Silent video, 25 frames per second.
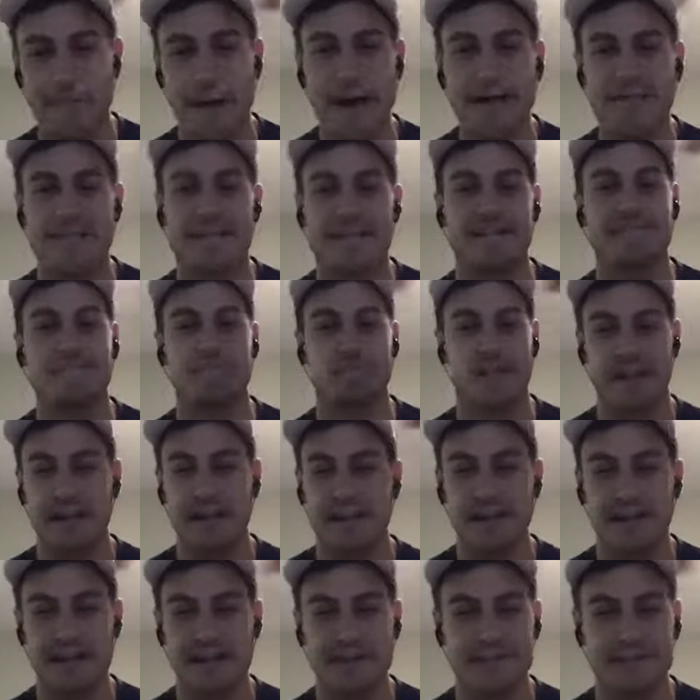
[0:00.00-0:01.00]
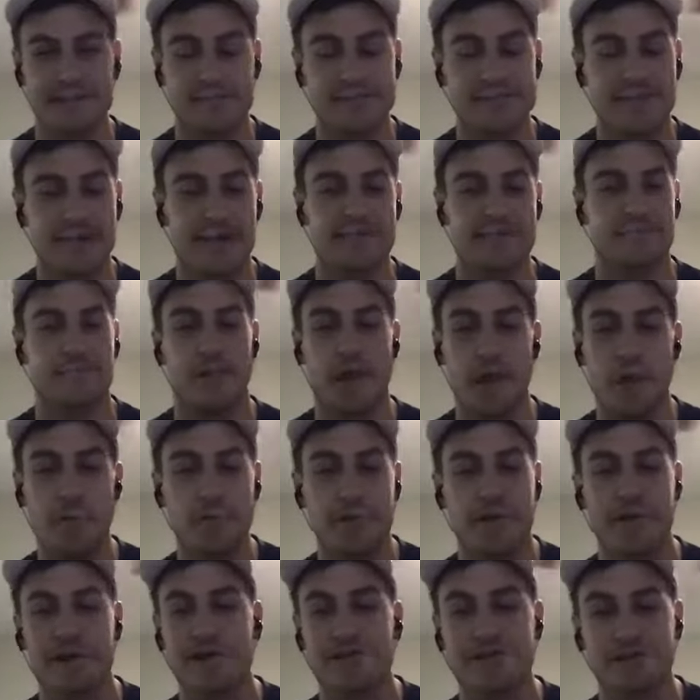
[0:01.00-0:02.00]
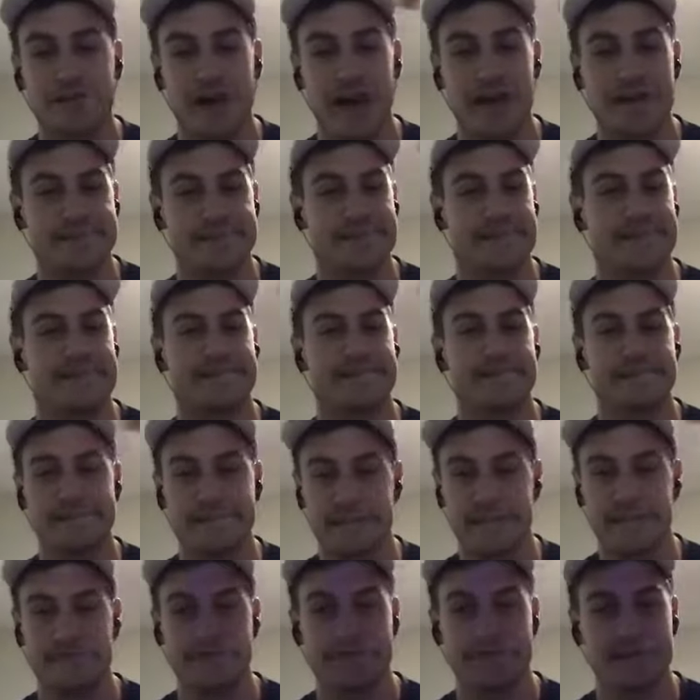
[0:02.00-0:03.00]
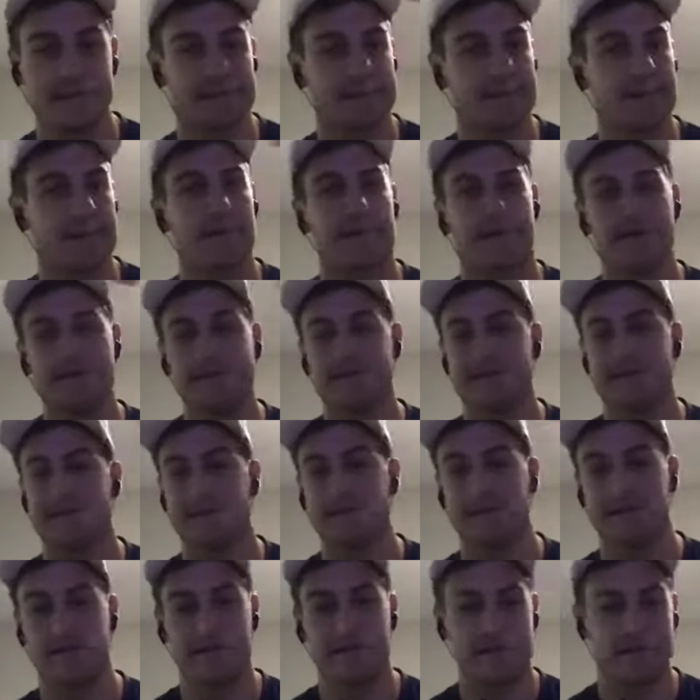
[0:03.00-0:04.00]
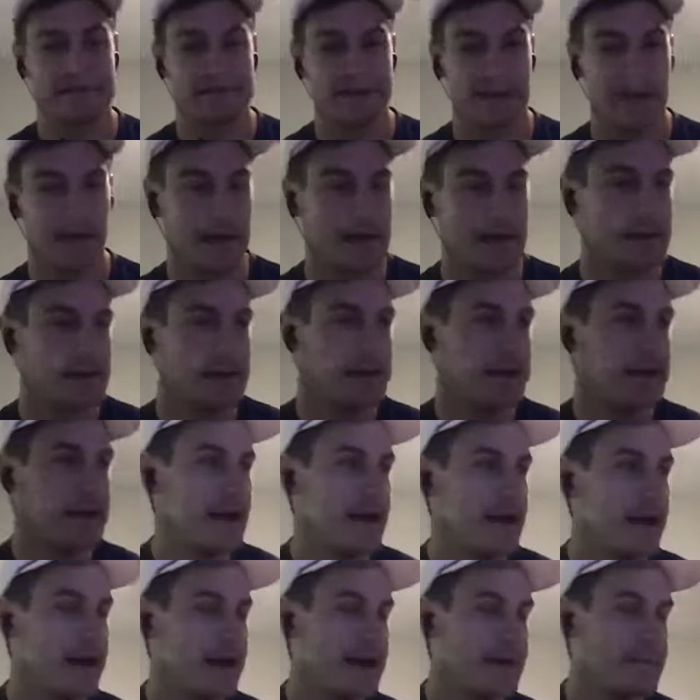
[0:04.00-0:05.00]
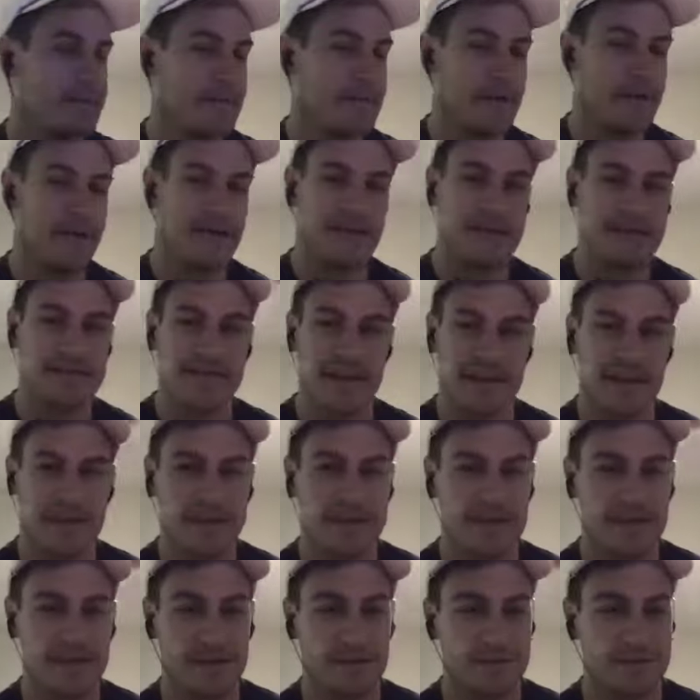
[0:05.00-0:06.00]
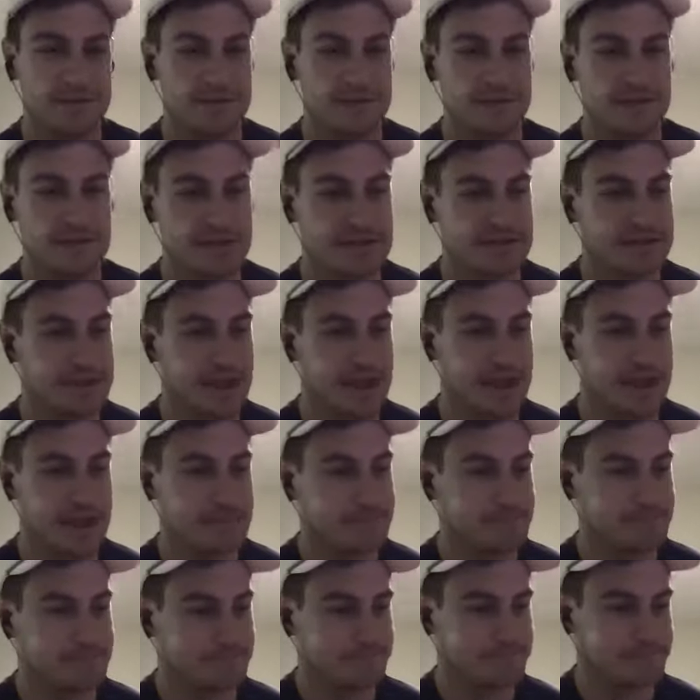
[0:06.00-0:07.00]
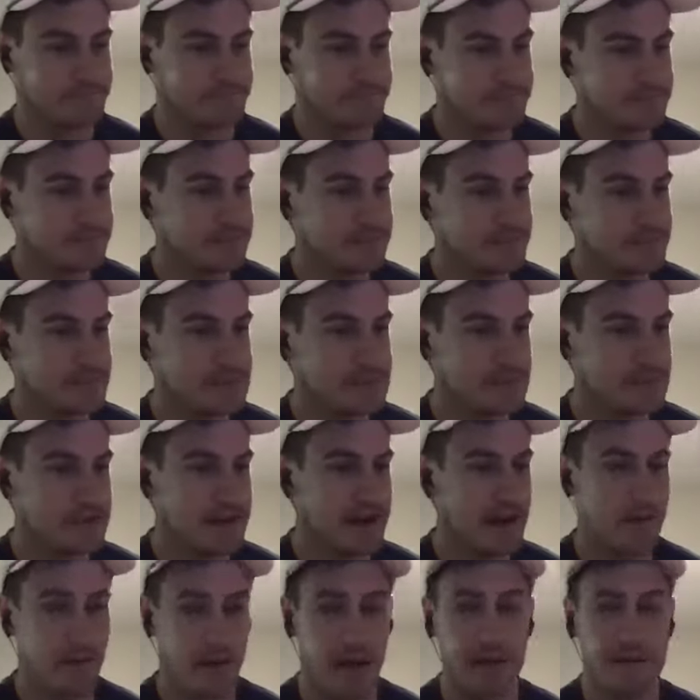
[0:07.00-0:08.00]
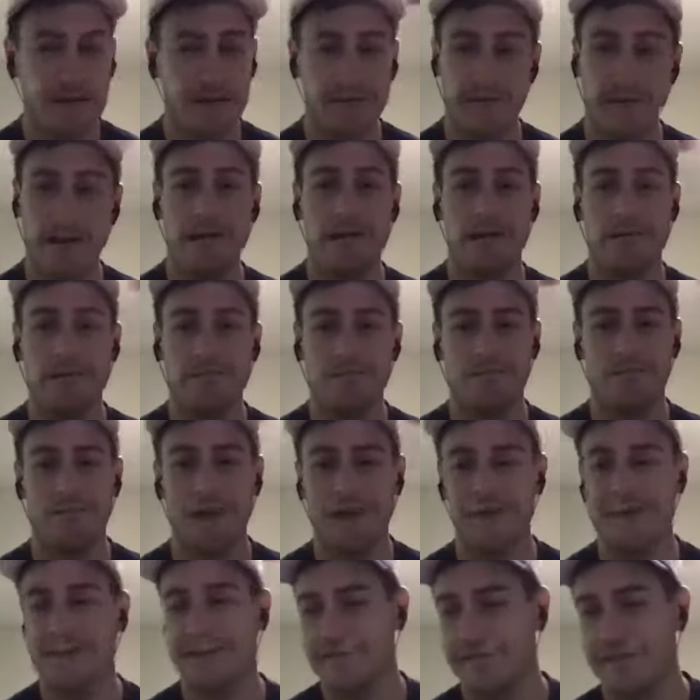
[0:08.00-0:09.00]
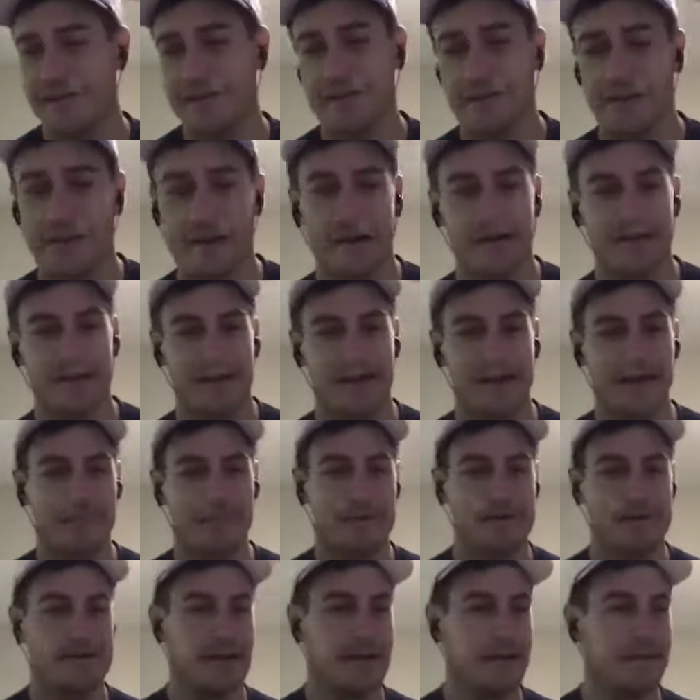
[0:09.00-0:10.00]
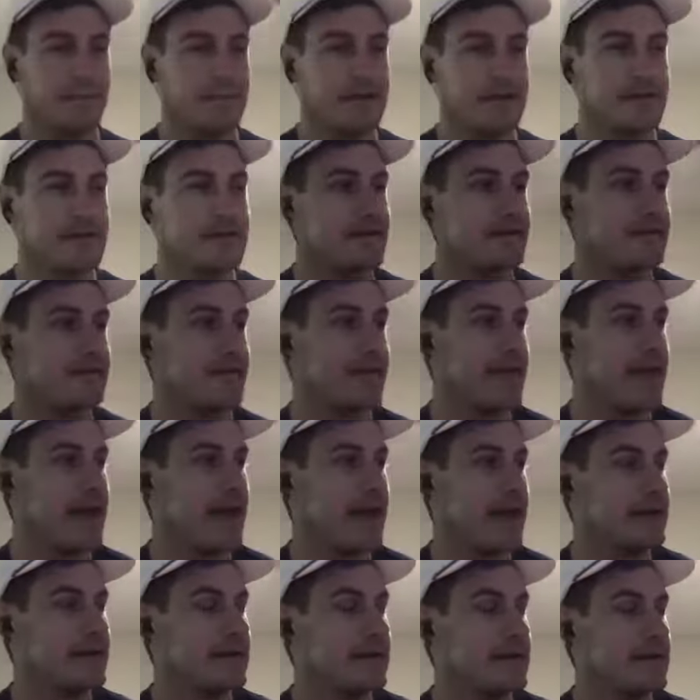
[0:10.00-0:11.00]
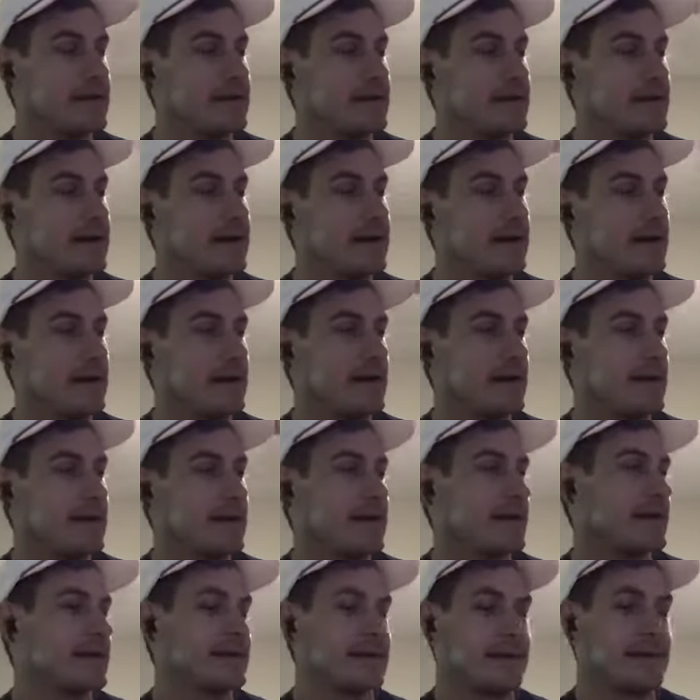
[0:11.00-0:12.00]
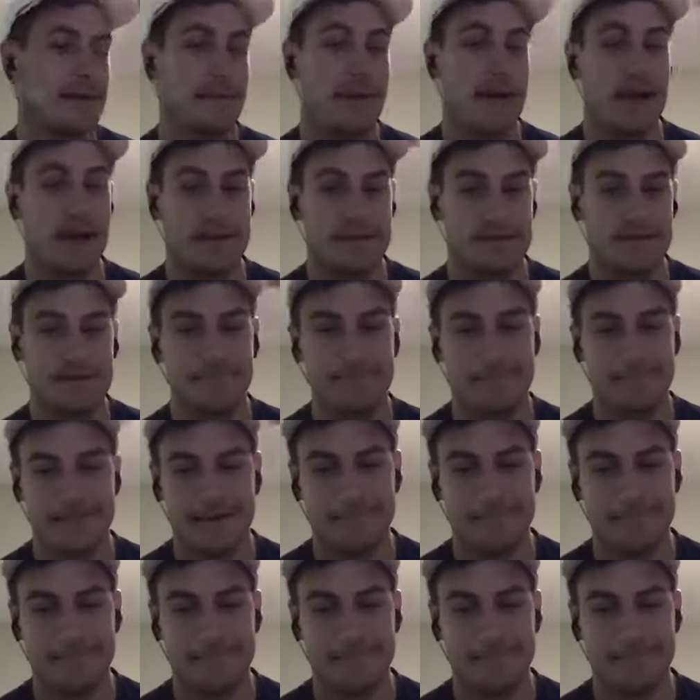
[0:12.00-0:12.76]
like breaking into someone's house. I'm opening a trash can to see if it's in there. It's either in there or it's not. And then the second thing was just lock your car. Lock your fucking car. Can't be doing that like a dumbass. So